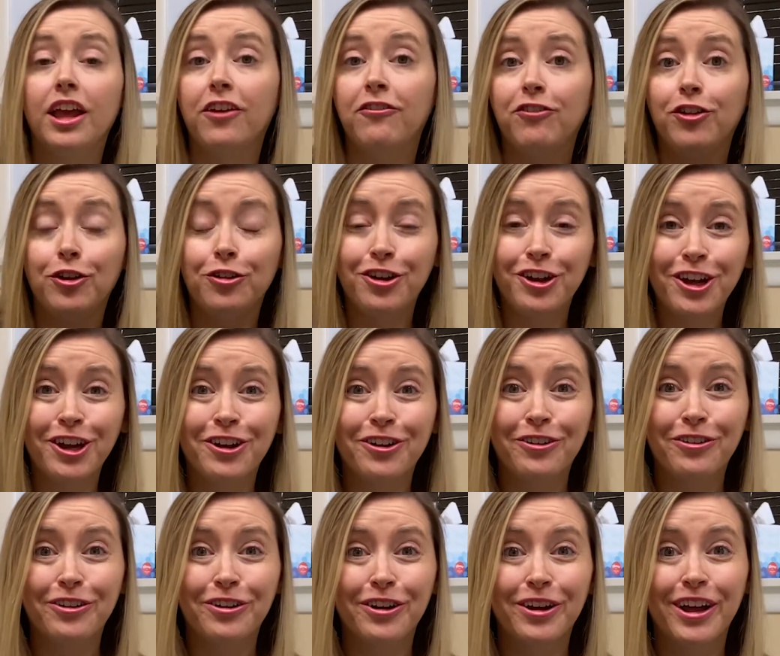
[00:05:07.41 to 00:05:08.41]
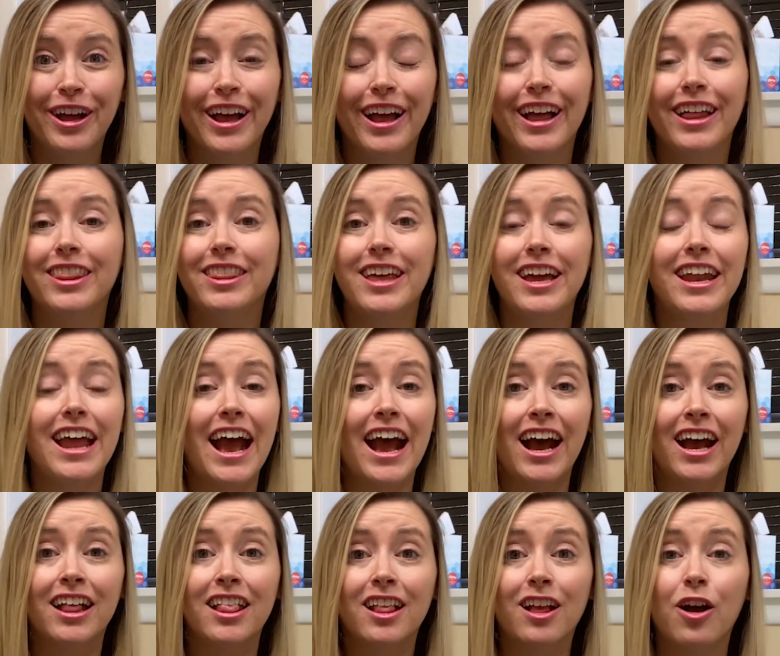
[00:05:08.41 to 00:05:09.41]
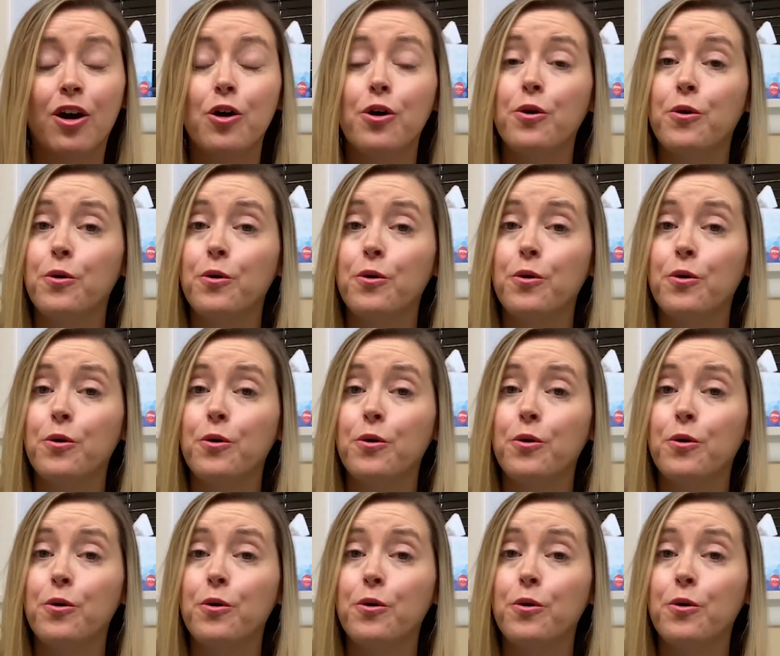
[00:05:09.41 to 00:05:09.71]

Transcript: If you do, then ask,